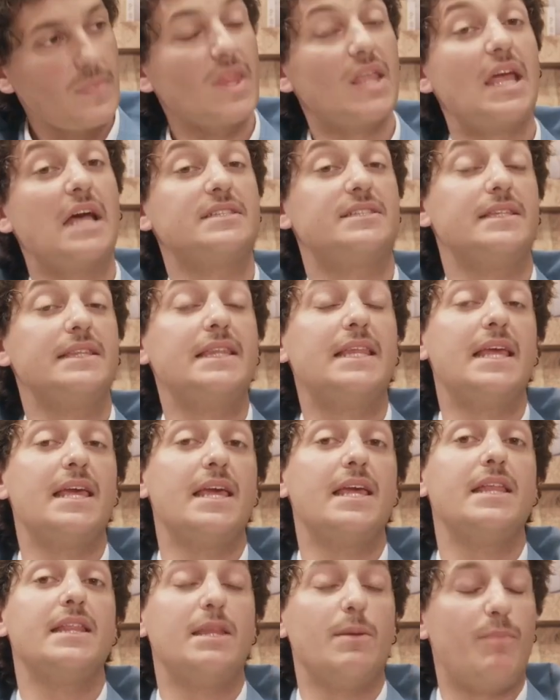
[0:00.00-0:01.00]
Yes,
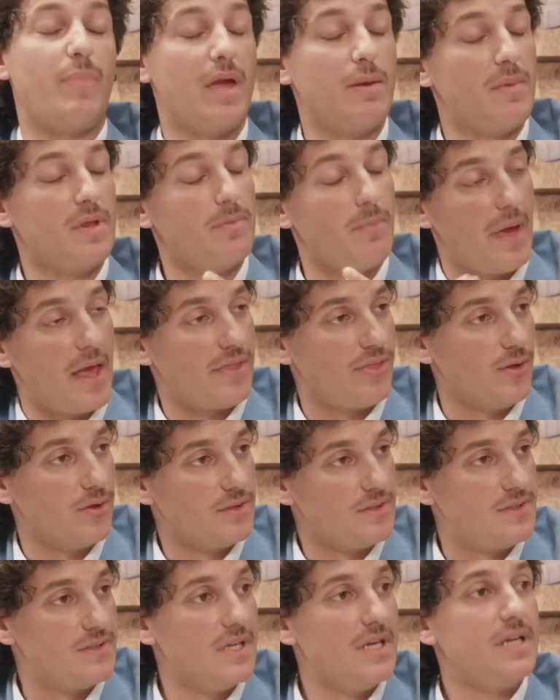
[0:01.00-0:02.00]
the payment
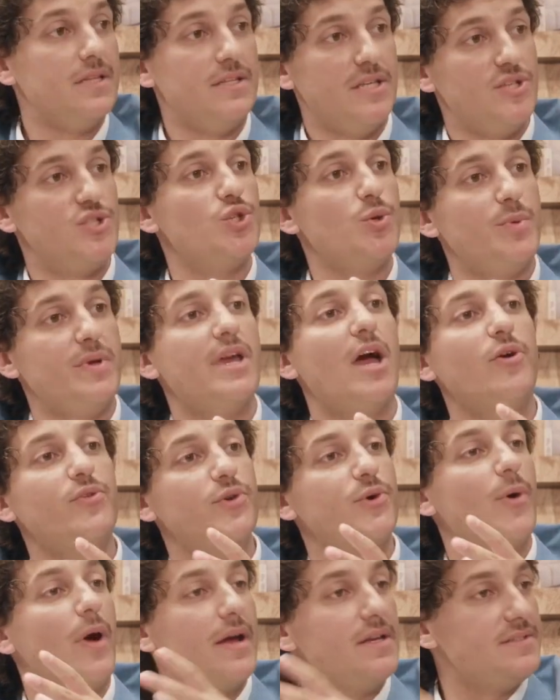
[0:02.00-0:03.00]
methods needs to be
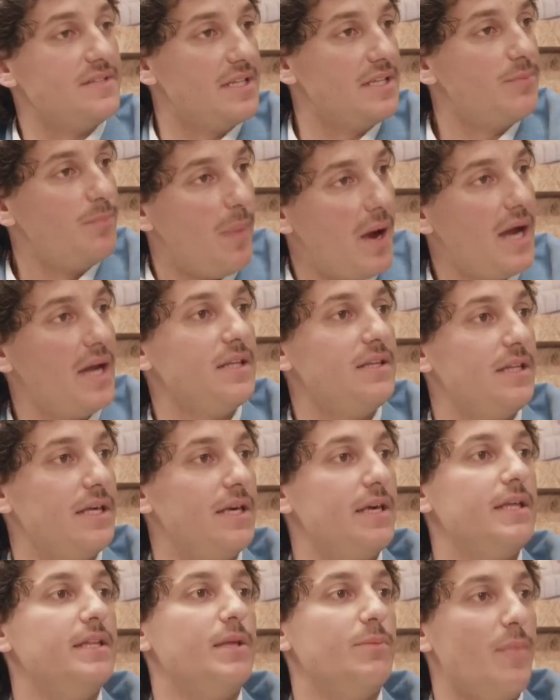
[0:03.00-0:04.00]
authorized by
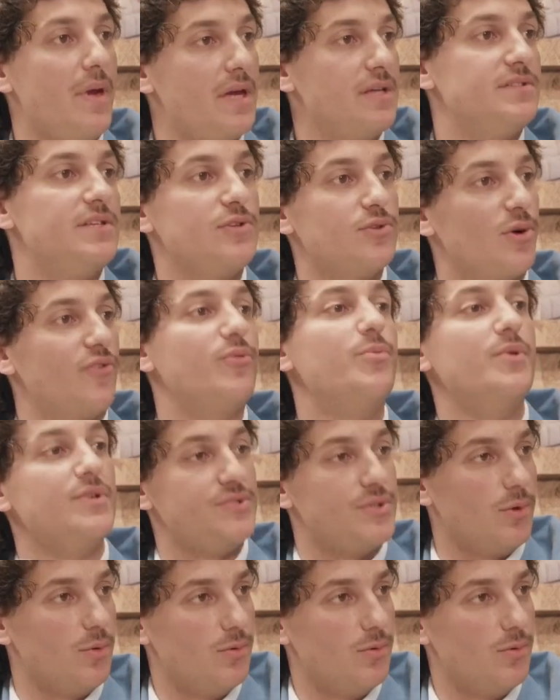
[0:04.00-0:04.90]
the Bank Central of Brazil.